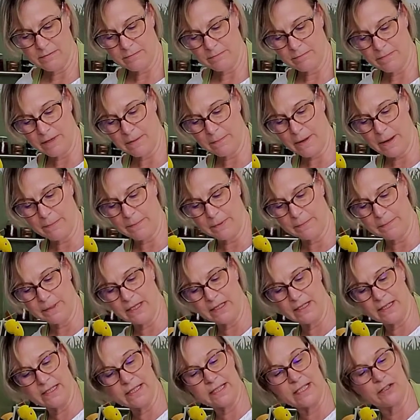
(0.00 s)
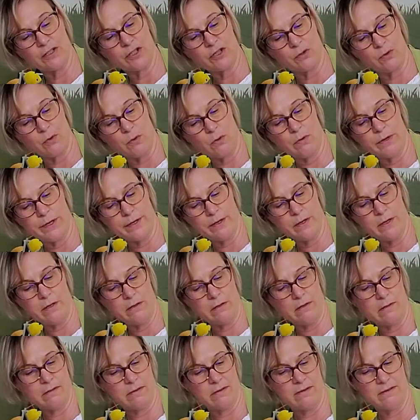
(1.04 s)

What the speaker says: my peppermint essential oil.